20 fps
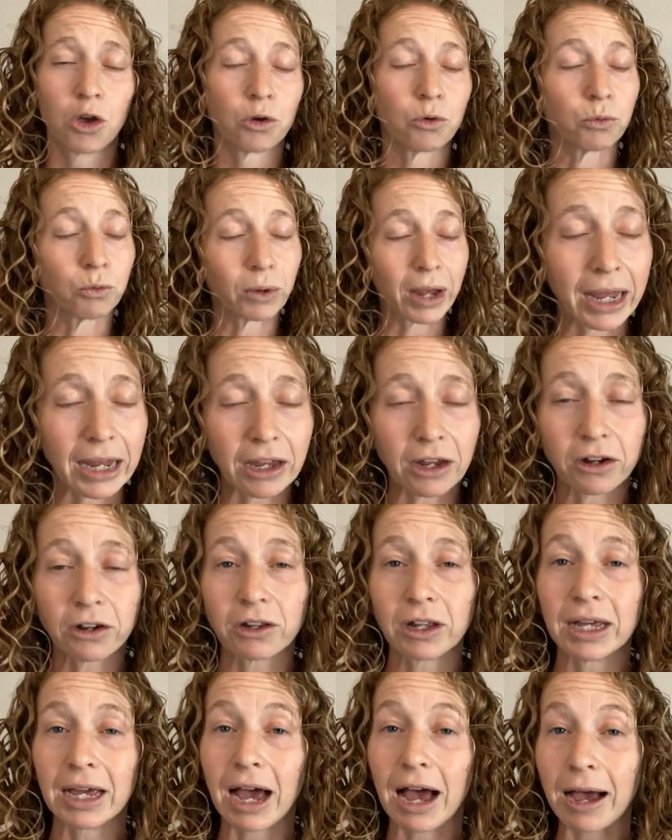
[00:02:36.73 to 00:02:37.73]

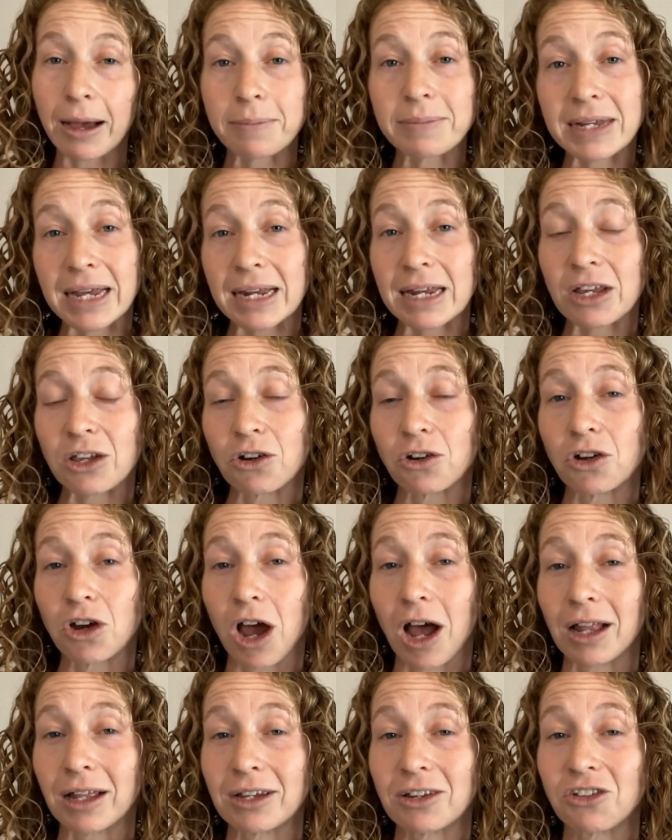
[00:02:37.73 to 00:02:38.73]
Regularly updating your
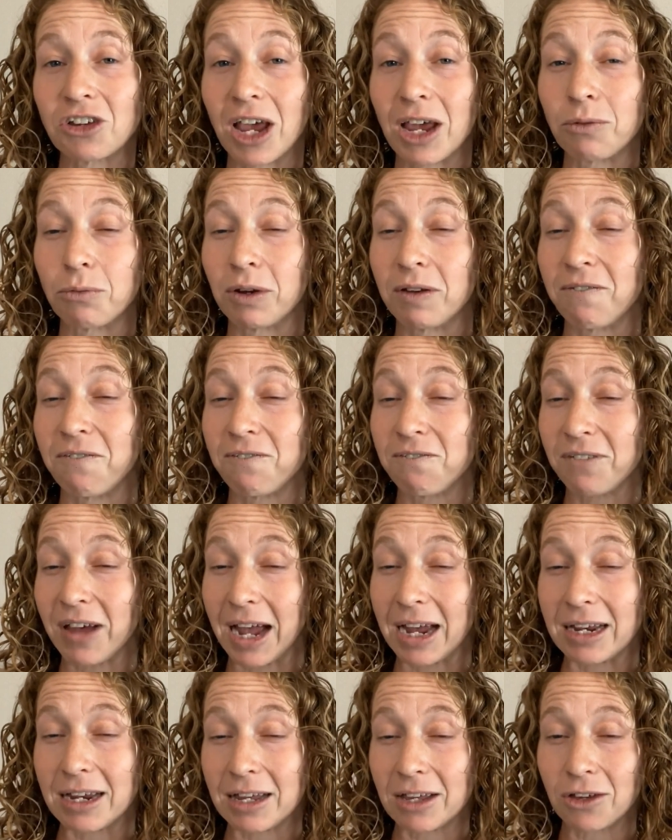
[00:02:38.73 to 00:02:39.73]
knowledge and
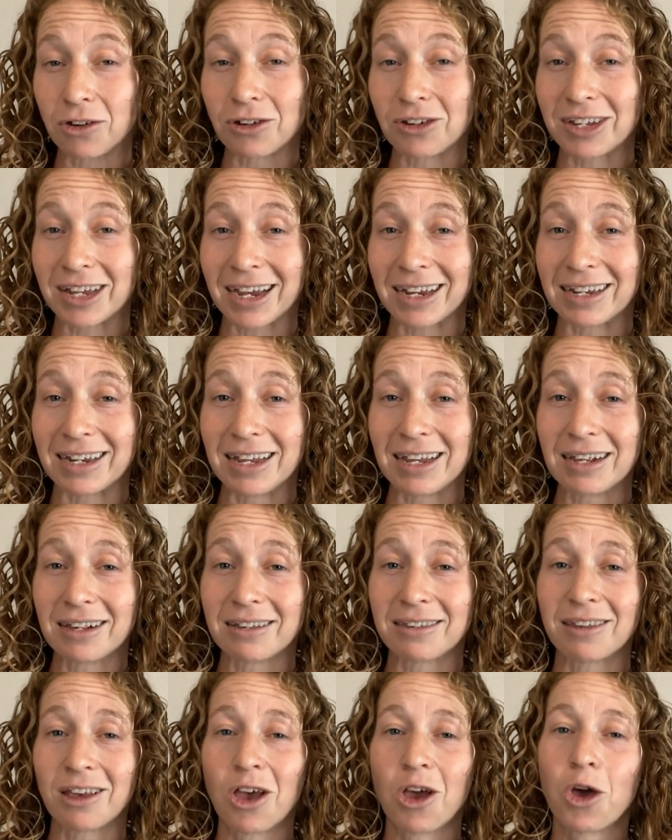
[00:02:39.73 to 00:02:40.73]
refining your
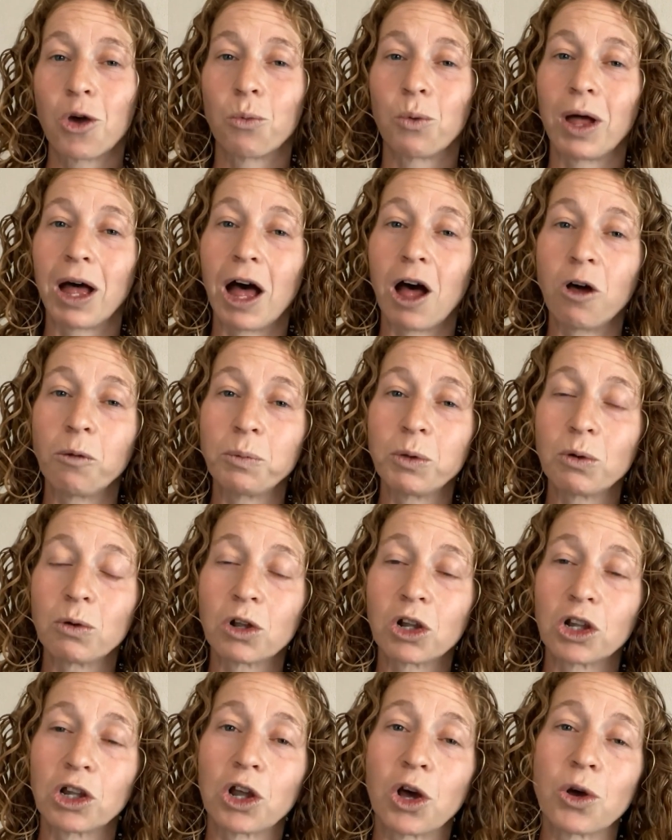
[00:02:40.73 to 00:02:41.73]
techniques will help you
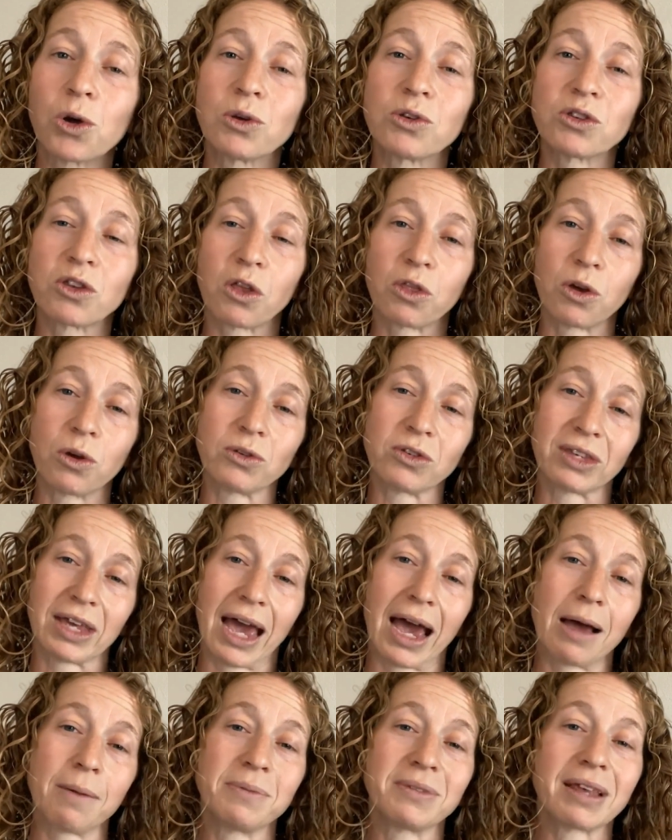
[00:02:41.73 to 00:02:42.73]
close those
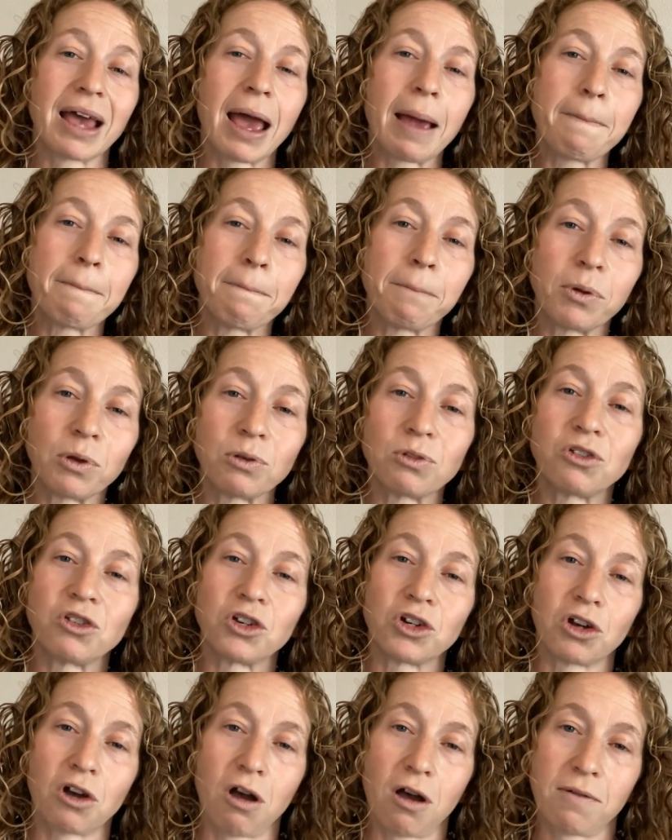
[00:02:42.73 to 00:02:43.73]
gaps and boost
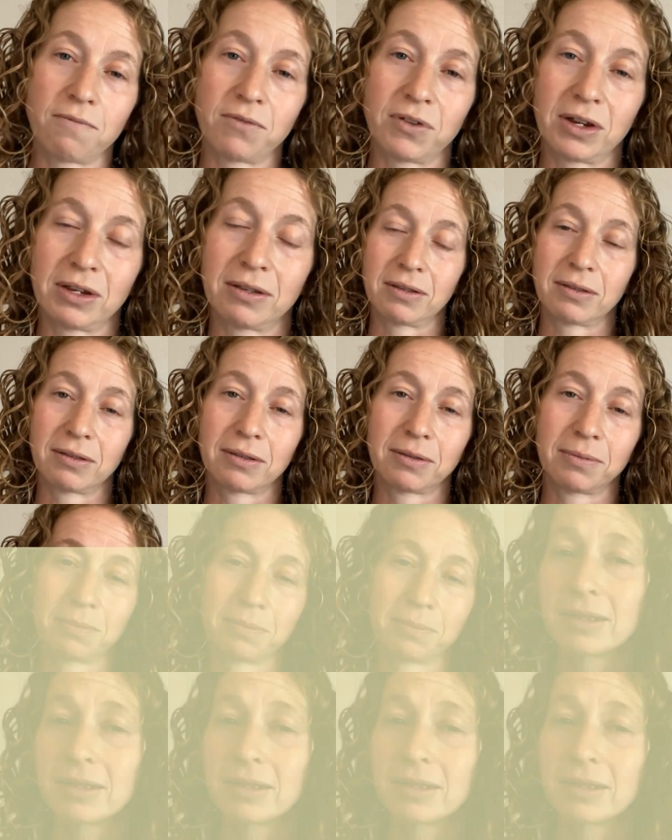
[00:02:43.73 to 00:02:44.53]
your confidence.